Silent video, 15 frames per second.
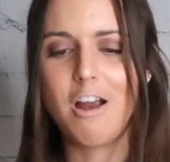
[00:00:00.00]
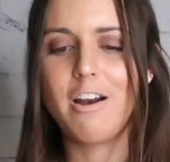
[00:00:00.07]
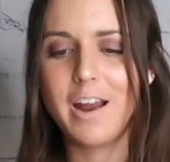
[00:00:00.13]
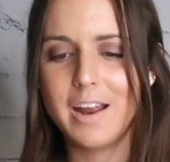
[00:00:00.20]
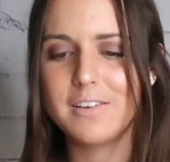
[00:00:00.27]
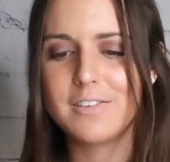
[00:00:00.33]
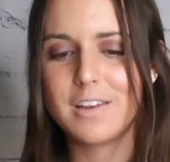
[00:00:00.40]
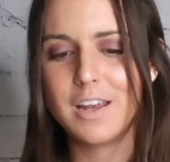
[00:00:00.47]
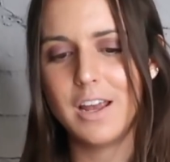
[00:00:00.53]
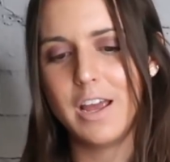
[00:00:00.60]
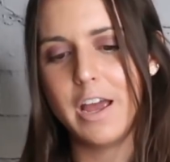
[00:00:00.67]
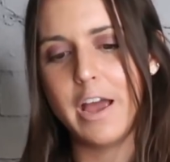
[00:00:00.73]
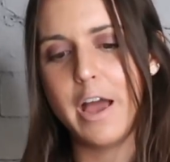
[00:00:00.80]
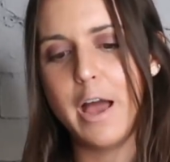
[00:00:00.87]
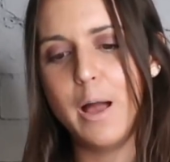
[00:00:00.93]
All right,
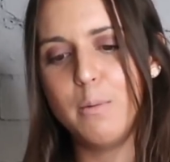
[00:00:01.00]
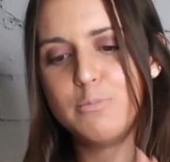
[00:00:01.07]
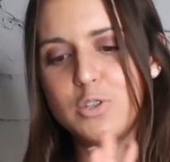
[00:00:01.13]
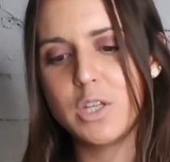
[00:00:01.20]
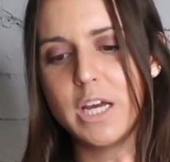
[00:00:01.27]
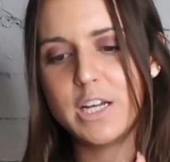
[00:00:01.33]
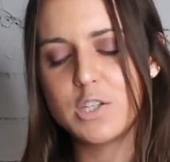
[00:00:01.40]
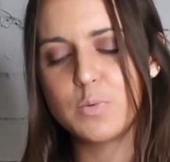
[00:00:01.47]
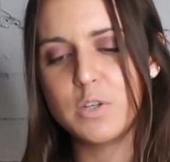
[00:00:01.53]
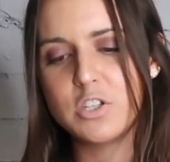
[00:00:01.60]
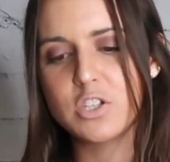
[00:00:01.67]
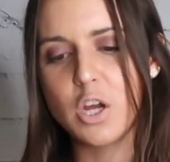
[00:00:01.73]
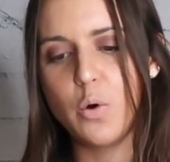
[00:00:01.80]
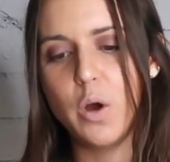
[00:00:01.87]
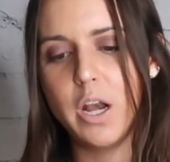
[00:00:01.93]
so that's
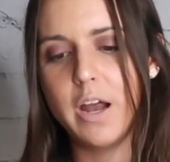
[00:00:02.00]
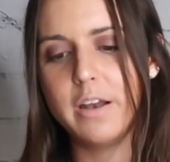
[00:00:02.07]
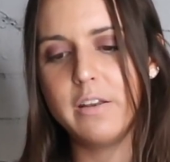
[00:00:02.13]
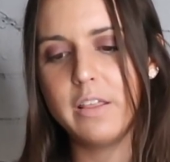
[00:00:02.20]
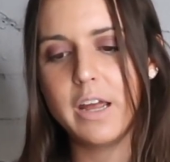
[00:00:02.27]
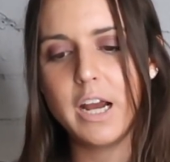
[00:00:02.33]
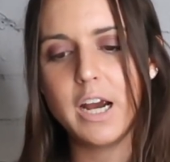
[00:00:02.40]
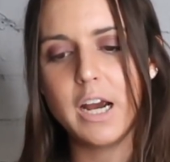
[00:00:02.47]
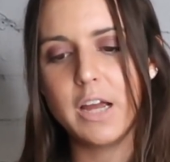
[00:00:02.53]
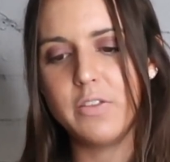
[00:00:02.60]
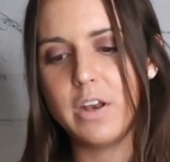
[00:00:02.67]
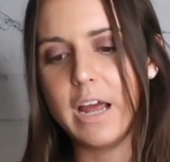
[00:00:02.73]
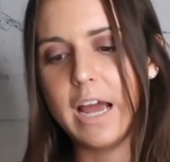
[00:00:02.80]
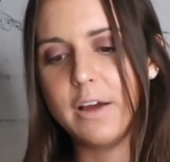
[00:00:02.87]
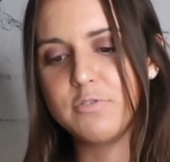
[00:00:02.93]
what's going on there. And
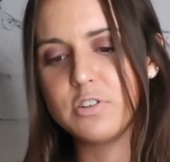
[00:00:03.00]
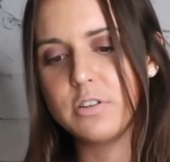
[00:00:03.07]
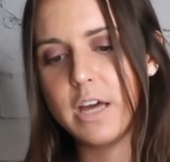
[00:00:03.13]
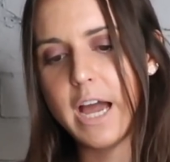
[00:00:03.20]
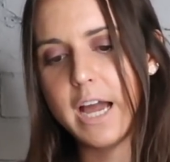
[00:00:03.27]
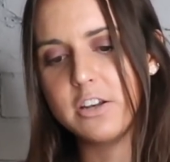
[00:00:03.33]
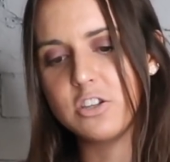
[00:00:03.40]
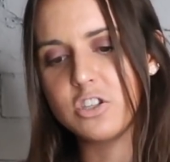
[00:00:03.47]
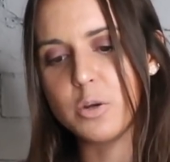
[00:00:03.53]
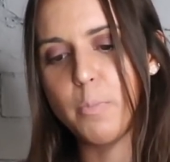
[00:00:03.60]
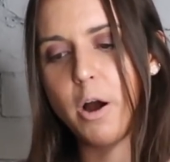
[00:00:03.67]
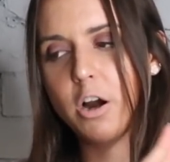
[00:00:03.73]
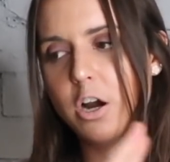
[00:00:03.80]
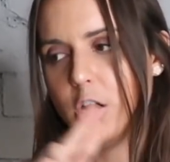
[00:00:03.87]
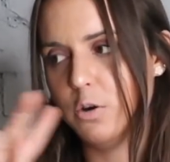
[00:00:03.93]
then after that,
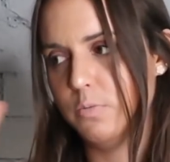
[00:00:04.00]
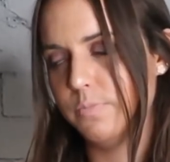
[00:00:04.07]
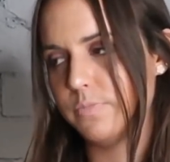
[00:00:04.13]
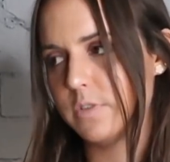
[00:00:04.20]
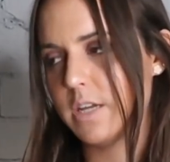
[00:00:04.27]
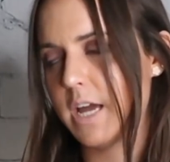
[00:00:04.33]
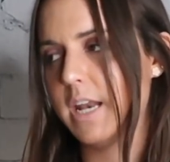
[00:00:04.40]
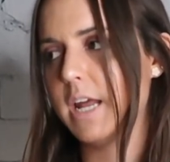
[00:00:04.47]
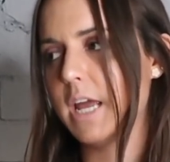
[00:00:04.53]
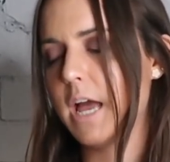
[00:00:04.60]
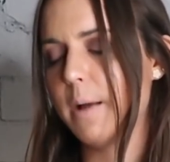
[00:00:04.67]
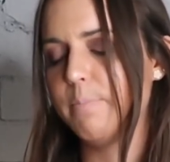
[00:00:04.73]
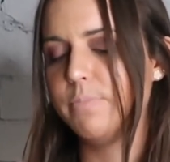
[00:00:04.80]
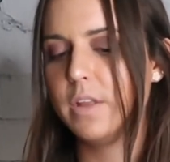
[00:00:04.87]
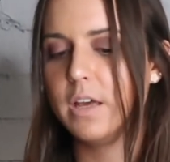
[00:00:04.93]
tomorrow, 10
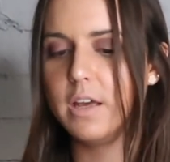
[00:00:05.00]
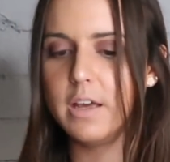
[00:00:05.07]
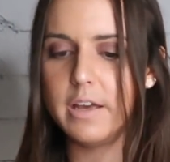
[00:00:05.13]
a.m.